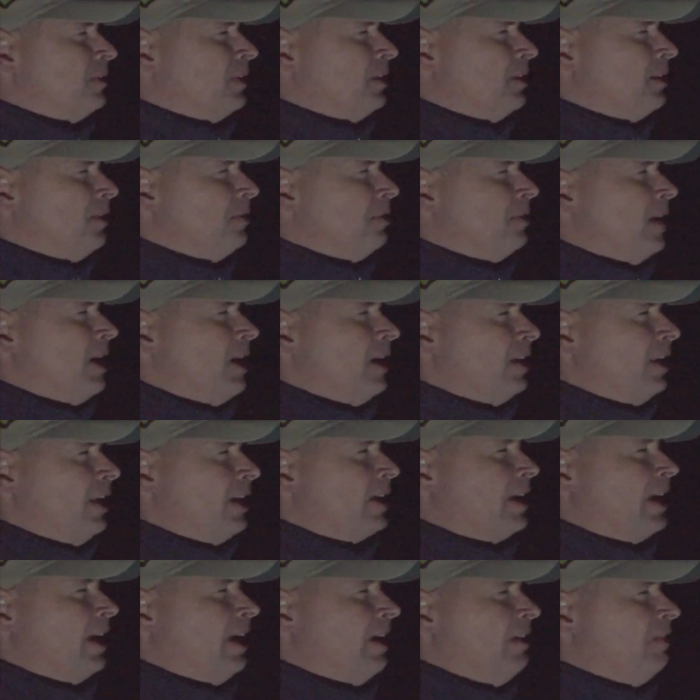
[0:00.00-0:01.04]
you know, not
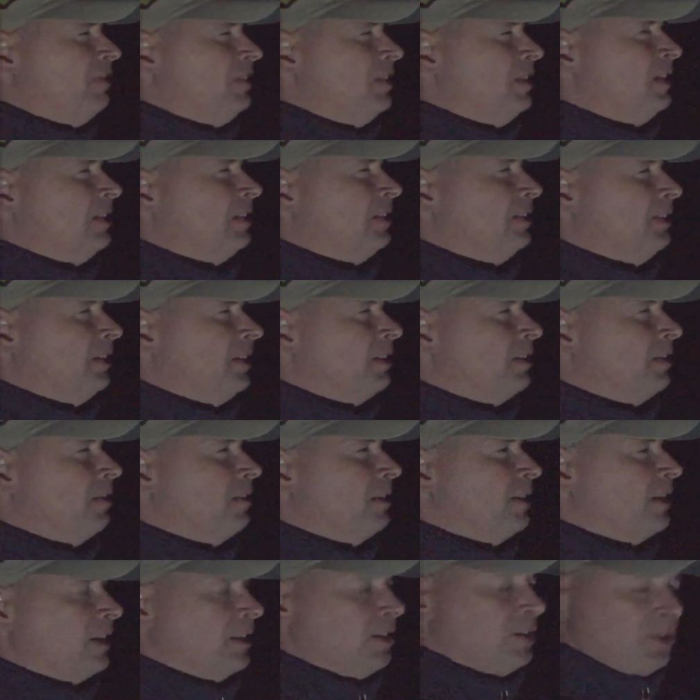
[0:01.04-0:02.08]
like heavy and
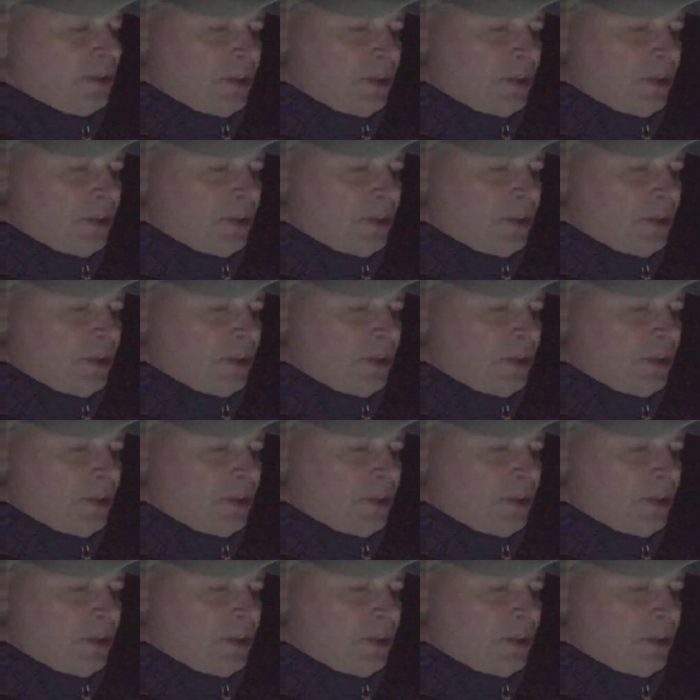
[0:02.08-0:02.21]
lingering. It's